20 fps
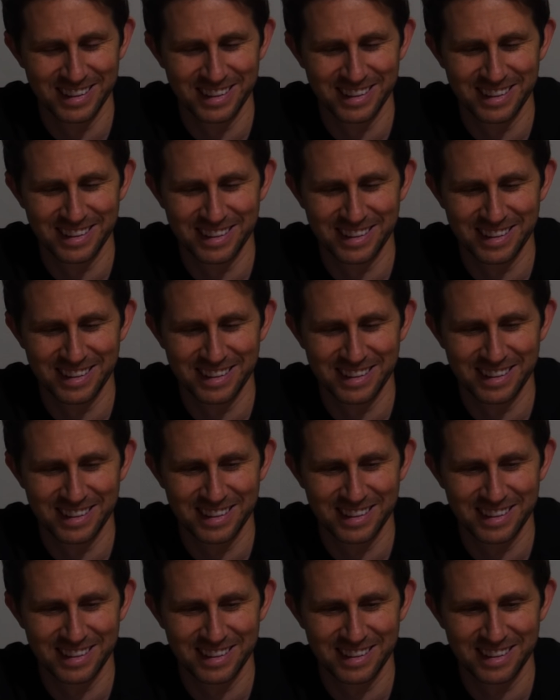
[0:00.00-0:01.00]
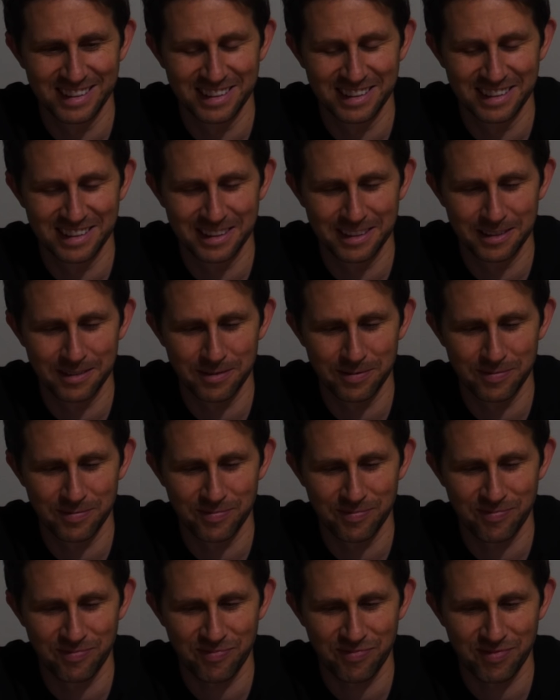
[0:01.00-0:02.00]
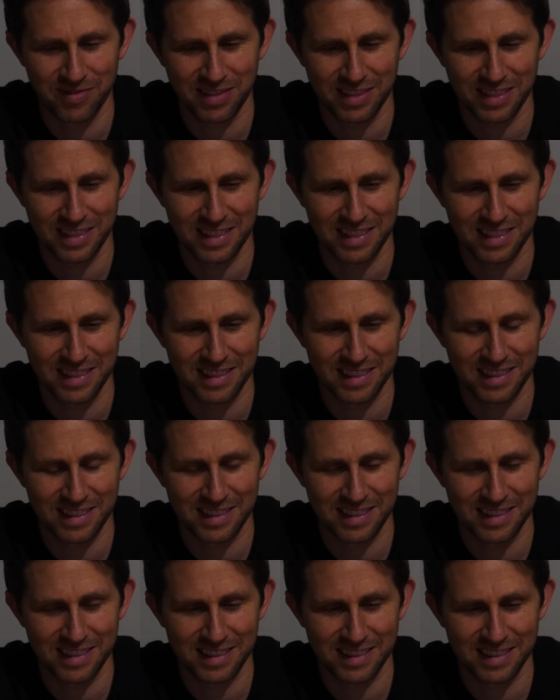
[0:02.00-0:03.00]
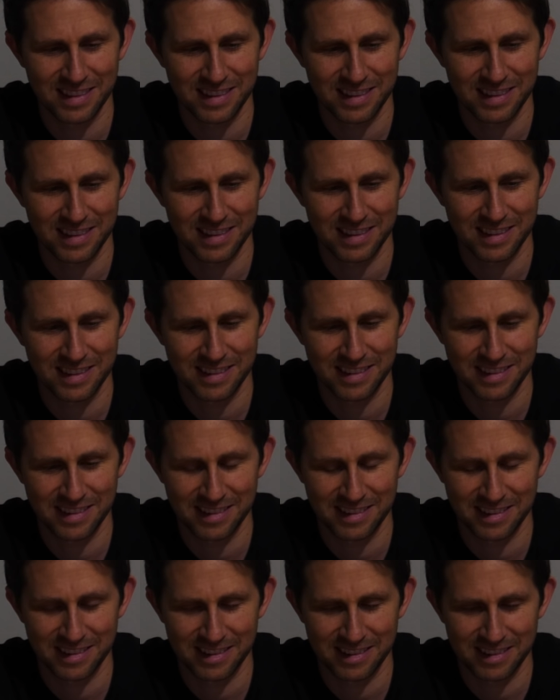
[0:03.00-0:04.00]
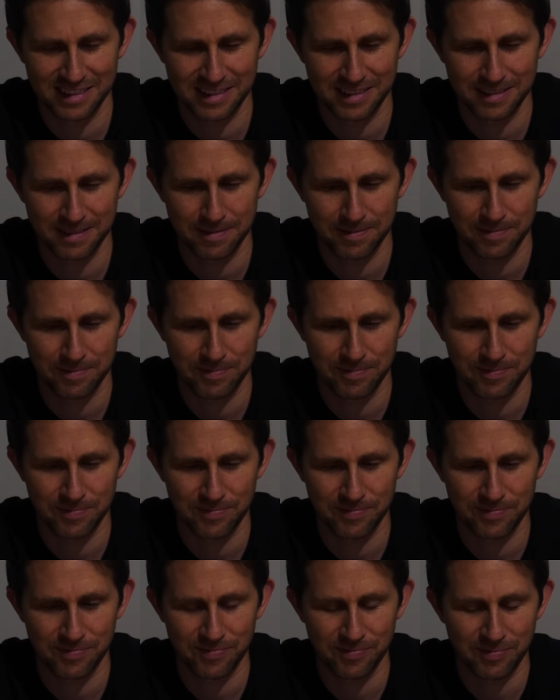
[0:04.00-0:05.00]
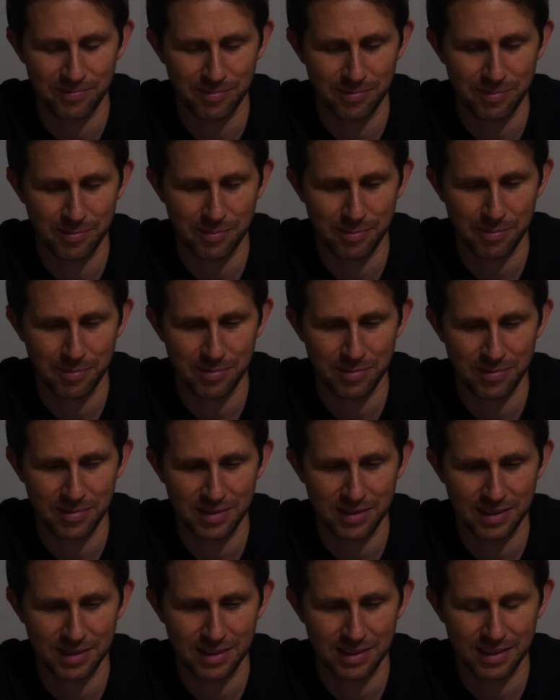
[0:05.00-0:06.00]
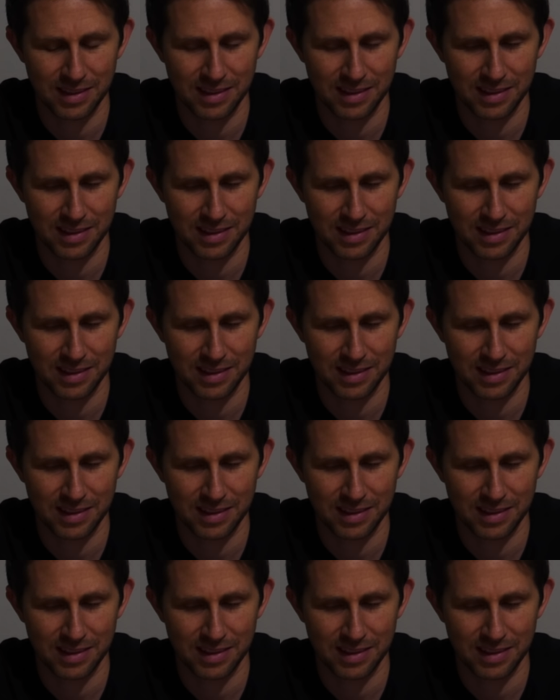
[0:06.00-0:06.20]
(no one is talking)